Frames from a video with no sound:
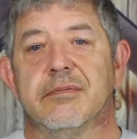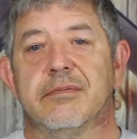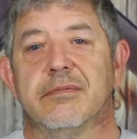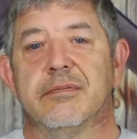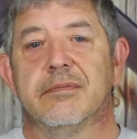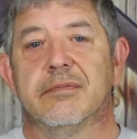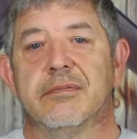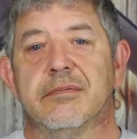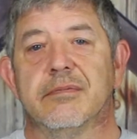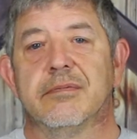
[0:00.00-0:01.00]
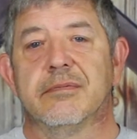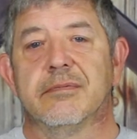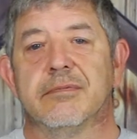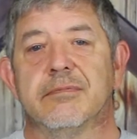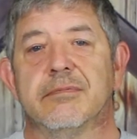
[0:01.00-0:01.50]

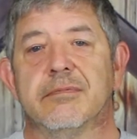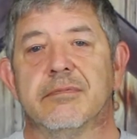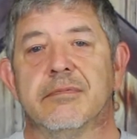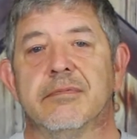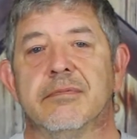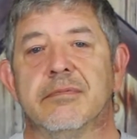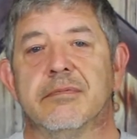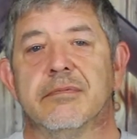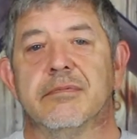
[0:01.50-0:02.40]
(silent)